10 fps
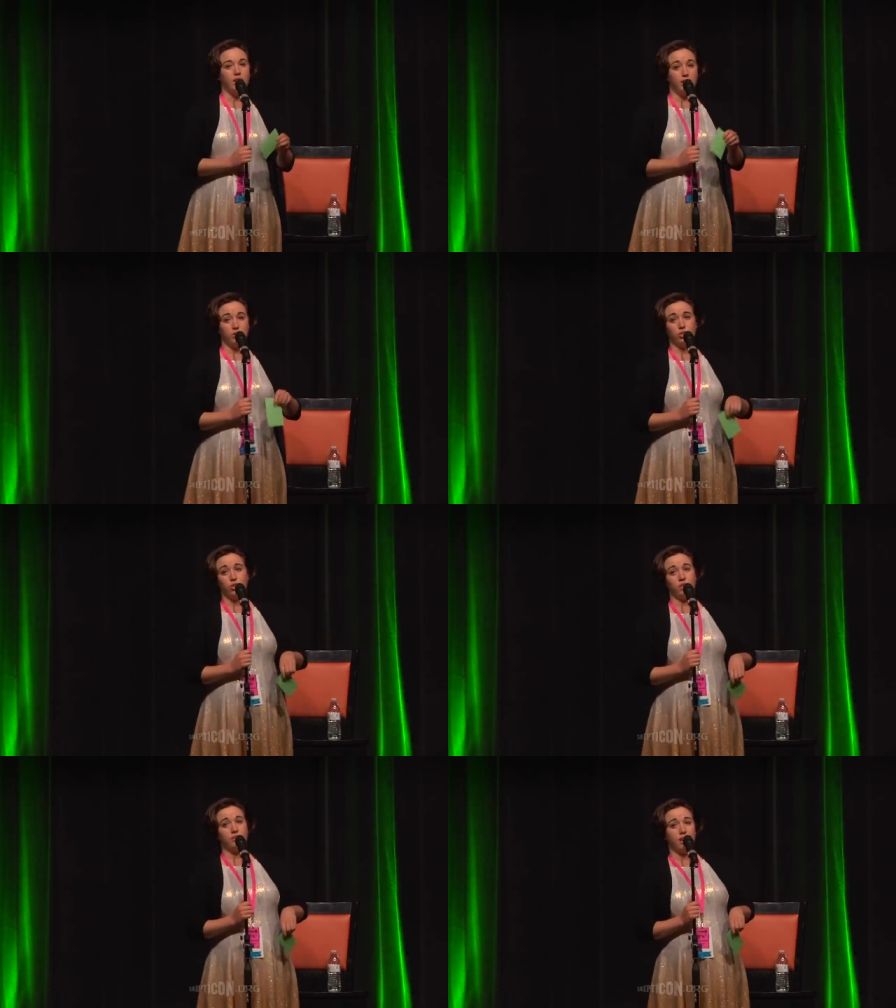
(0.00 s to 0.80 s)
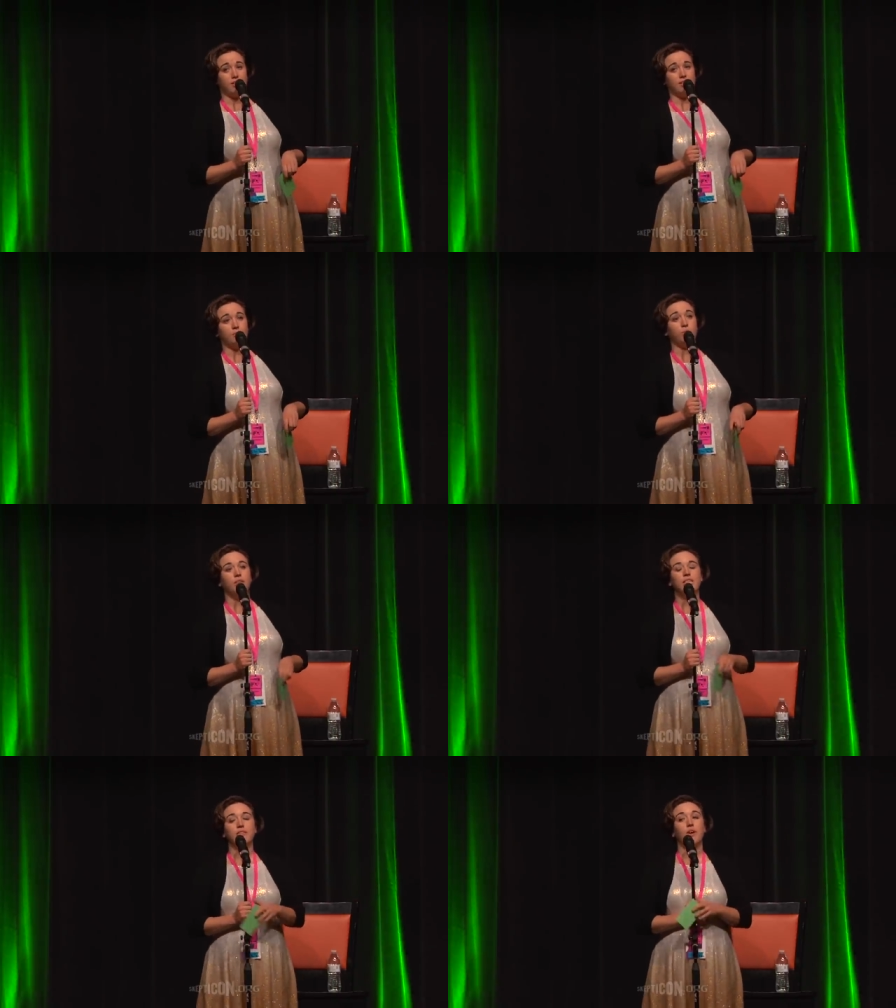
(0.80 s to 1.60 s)
Neil deGrasse Tyson.
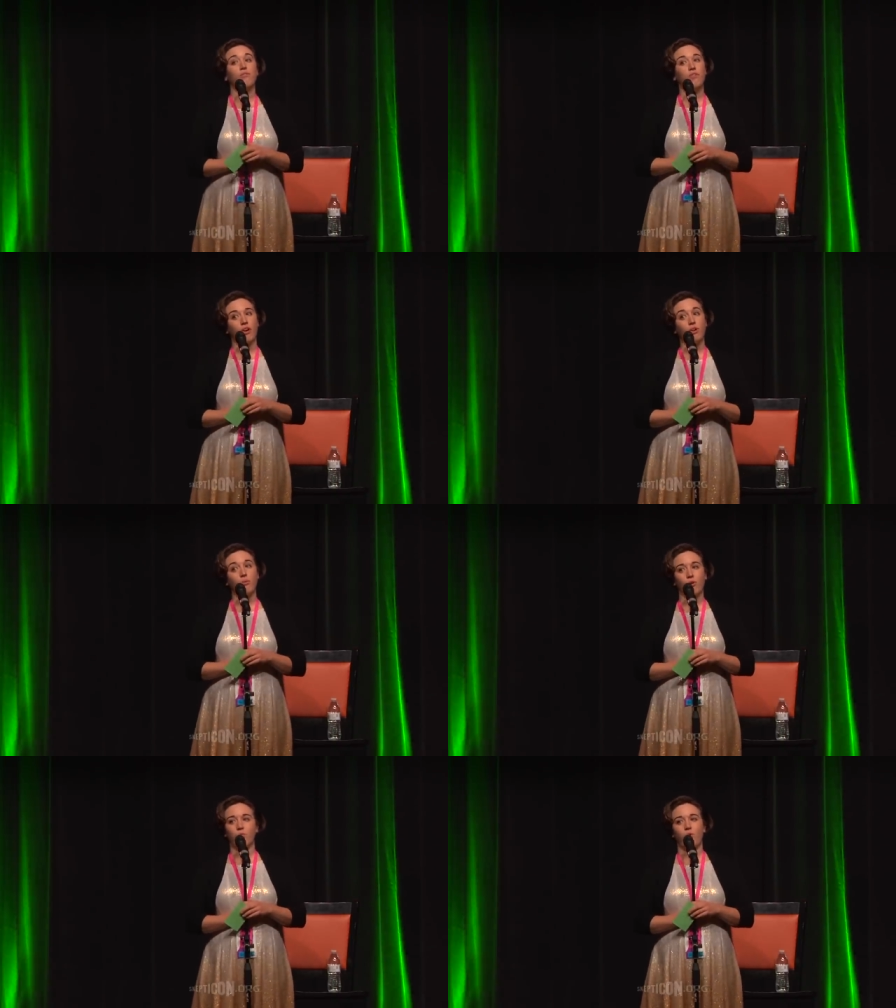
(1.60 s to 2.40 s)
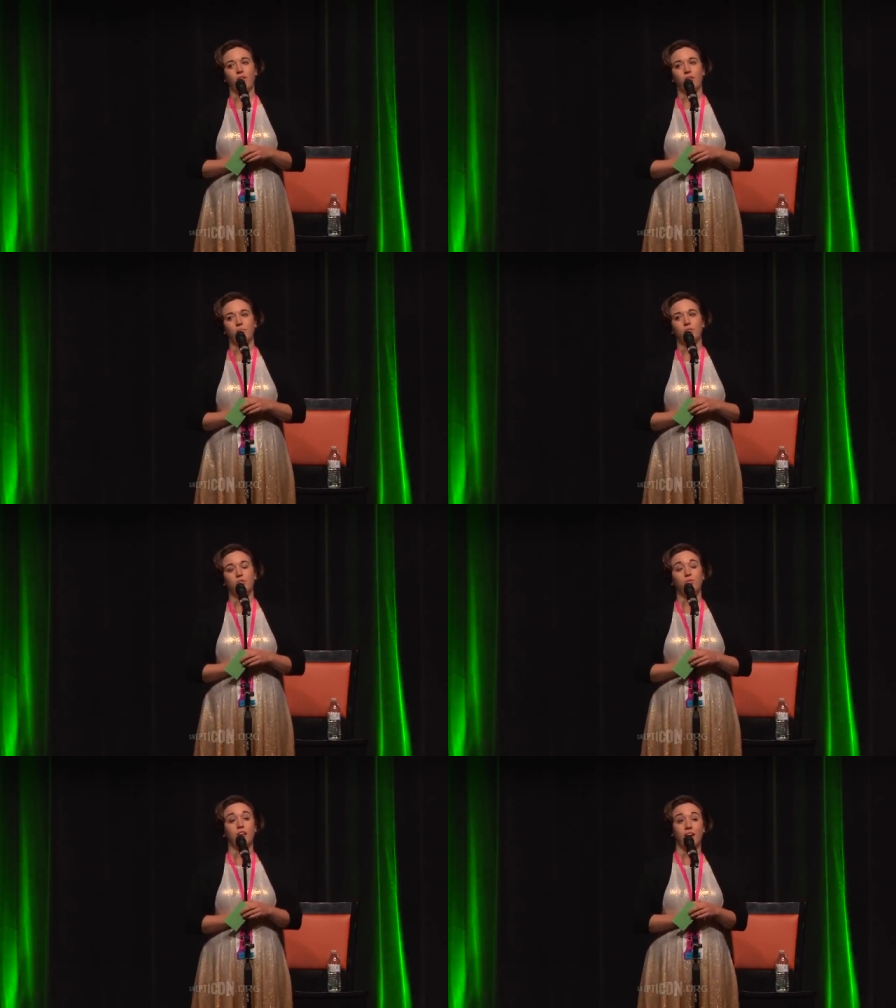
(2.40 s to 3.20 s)
Please give a very warm welcome
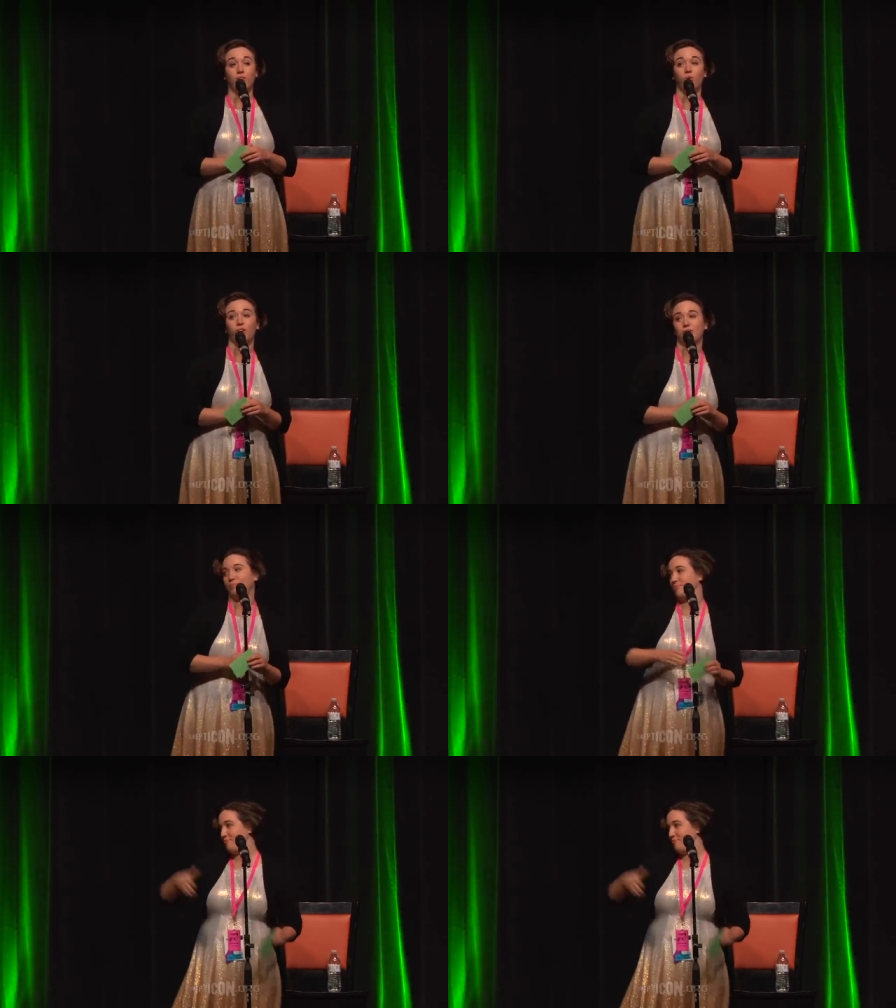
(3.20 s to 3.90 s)
to Leighann Lord.